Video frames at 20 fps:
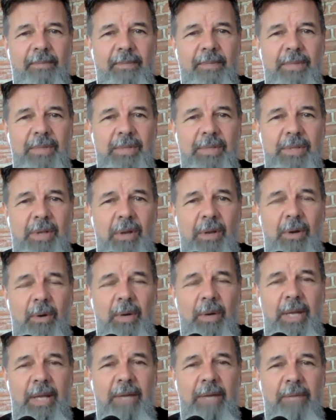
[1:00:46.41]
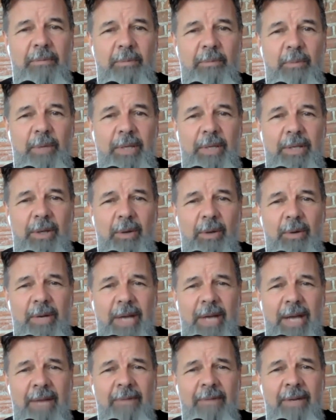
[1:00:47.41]
So if we don't
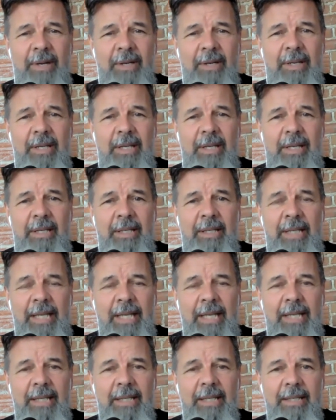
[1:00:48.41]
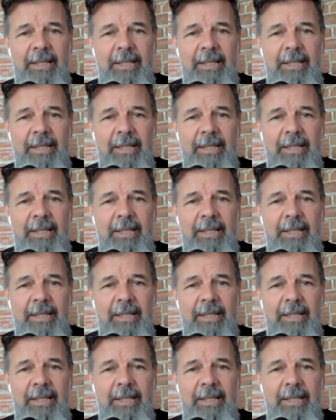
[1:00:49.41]
have our healing,